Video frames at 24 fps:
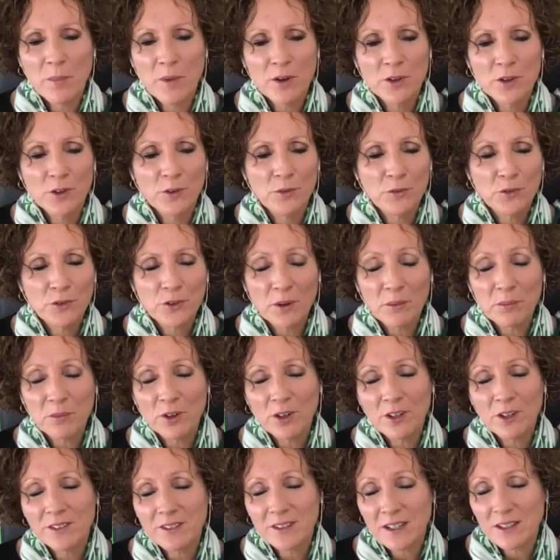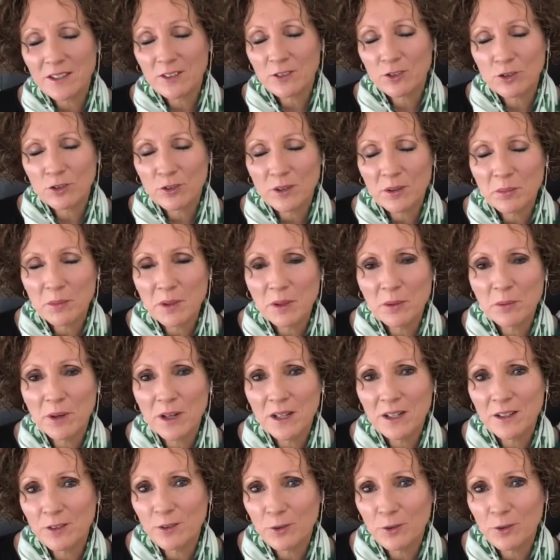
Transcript: you've summarised it extremely well